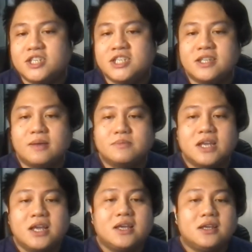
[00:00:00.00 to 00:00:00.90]
on other
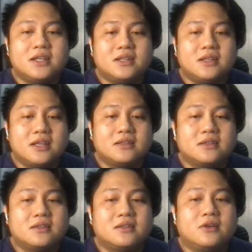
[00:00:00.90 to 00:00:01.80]
systems.
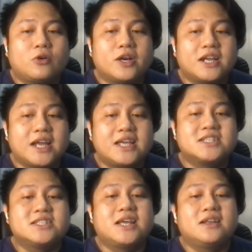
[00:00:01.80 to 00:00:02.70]
It
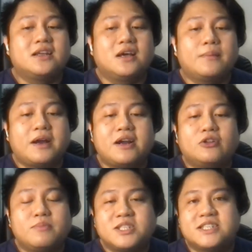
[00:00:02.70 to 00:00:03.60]
organized in
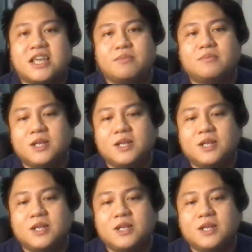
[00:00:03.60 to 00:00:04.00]
around business